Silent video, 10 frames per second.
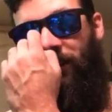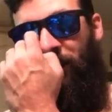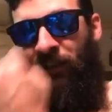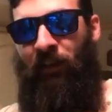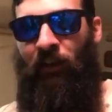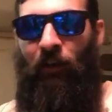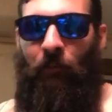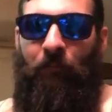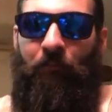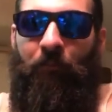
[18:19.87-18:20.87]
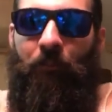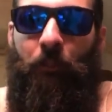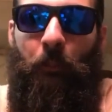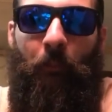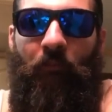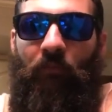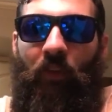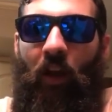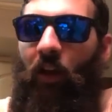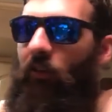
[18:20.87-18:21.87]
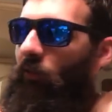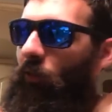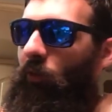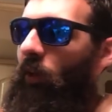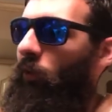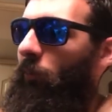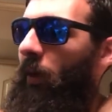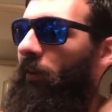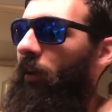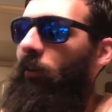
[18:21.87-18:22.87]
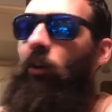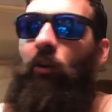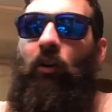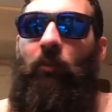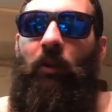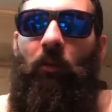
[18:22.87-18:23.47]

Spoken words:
I look back to that logo and I'm like,